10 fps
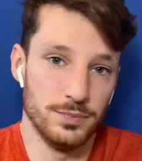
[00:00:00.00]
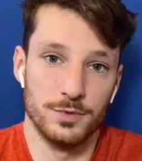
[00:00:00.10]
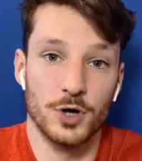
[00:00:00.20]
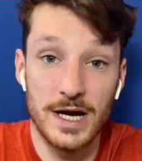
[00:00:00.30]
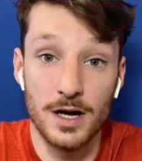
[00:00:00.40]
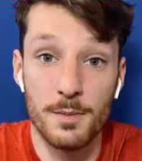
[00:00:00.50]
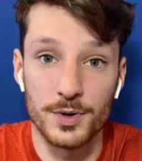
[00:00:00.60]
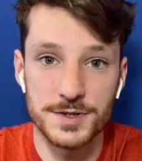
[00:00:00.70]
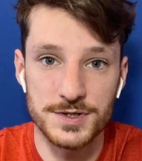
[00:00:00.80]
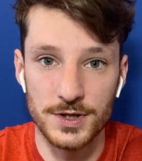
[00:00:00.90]
great
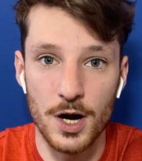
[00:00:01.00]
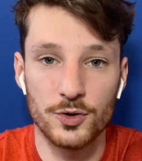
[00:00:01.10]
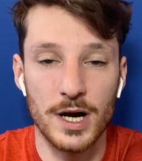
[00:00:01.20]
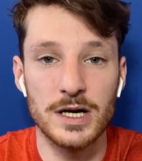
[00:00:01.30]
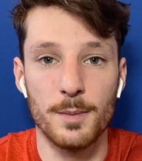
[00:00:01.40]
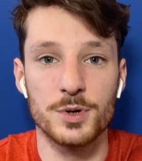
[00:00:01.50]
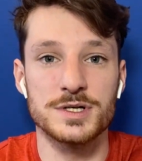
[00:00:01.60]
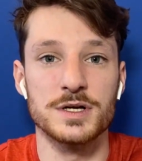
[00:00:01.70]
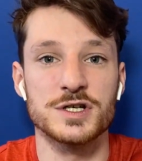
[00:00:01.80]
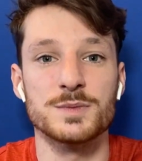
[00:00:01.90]
numbers, you know, great
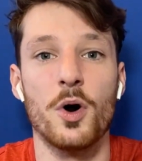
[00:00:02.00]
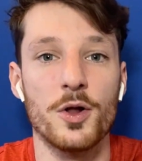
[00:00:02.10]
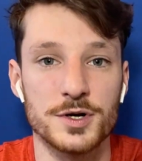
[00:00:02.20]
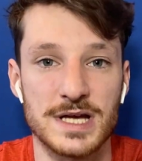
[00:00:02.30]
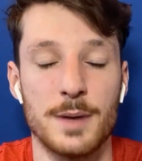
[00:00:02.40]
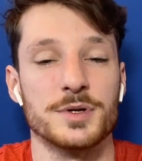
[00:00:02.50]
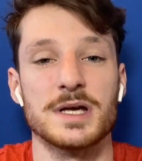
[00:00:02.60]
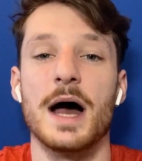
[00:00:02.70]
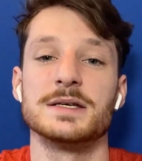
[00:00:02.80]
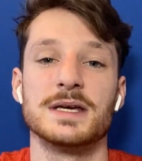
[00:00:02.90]
numbers in a smaller sample
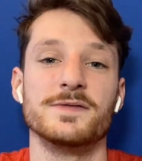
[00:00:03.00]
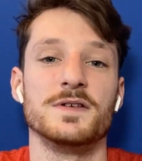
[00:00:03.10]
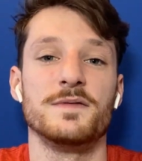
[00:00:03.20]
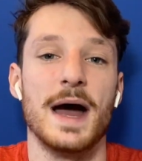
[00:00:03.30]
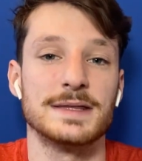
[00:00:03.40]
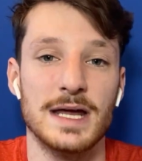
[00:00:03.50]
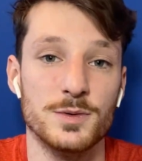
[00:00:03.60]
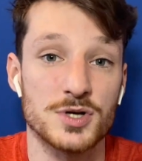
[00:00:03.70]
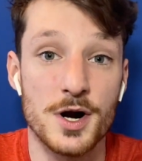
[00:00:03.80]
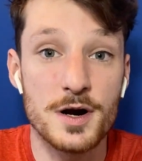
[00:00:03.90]
size, given the fact that he
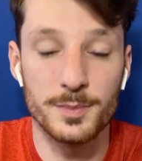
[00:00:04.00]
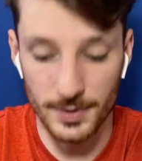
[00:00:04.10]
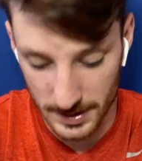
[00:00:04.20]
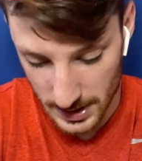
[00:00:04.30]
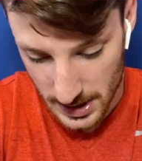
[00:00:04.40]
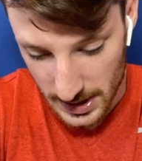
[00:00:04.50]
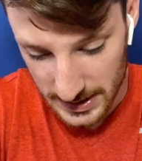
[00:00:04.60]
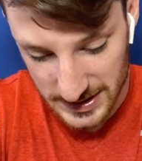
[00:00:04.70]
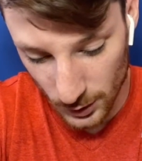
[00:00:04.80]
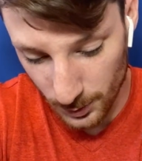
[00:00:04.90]
was hurt, but
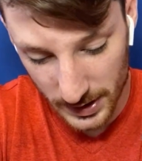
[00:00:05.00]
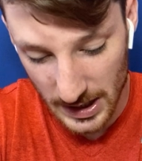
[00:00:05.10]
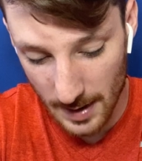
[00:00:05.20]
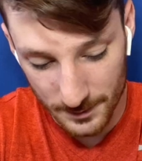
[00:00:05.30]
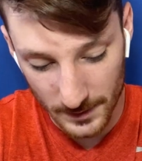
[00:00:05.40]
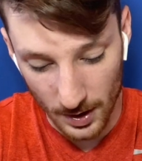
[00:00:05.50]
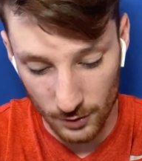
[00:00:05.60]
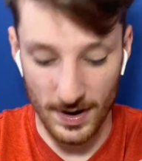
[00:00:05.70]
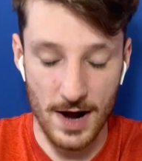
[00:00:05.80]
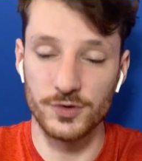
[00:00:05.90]
he's still putting up
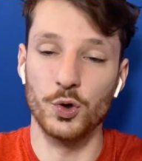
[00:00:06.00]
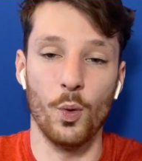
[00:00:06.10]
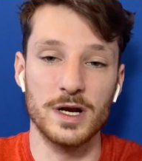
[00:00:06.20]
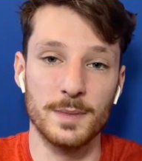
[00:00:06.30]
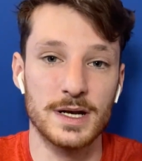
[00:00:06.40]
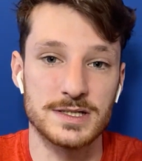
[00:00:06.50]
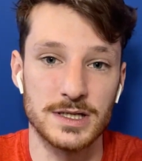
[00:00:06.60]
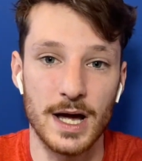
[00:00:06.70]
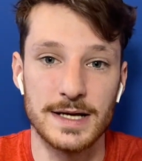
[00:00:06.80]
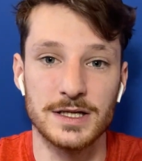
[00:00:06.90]
around 20 minutes a
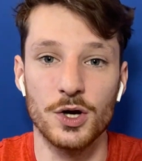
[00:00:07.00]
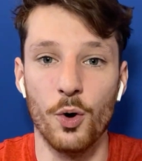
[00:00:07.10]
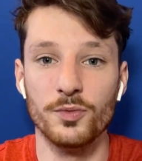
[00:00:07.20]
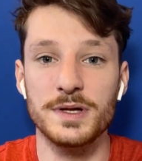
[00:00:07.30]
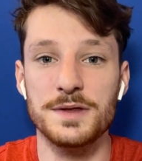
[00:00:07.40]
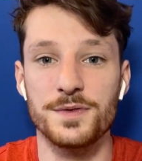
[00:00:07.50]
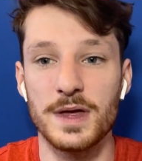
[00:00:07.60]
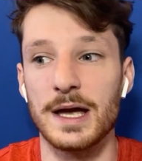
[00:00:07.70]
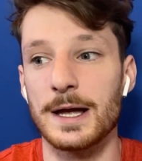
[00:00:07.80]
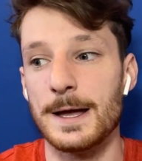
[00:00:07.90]
night. The only
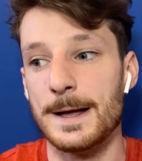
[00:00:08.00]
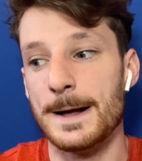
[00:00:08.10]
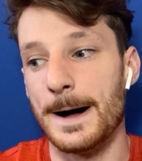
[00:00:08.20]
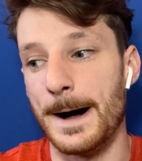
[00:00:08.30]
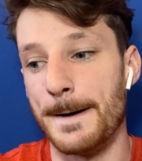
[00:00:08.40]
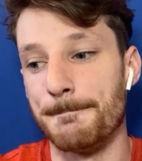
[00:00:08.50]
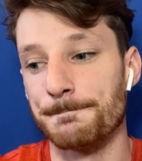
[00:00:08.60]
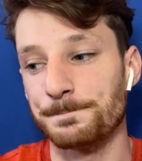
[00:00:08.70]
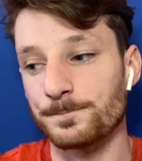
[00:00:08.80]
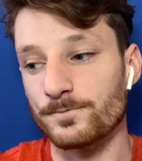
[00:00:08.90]
thing
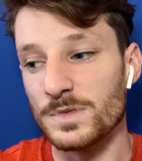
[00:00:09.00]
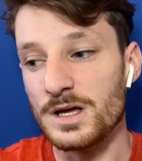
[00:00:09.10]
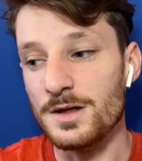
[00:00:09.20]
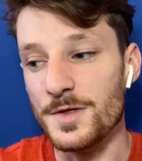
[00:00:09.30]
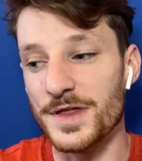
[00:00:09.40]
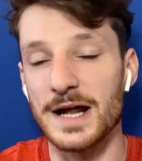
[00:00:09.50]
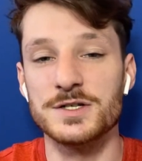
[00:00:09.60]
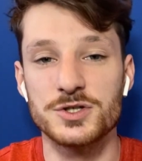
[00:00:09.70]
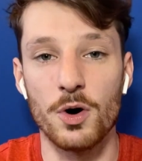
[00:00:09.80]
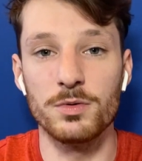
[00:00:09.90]
that I
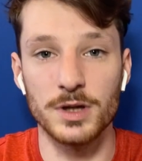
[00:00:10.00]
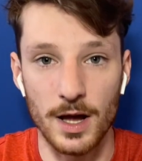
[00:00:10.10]
don't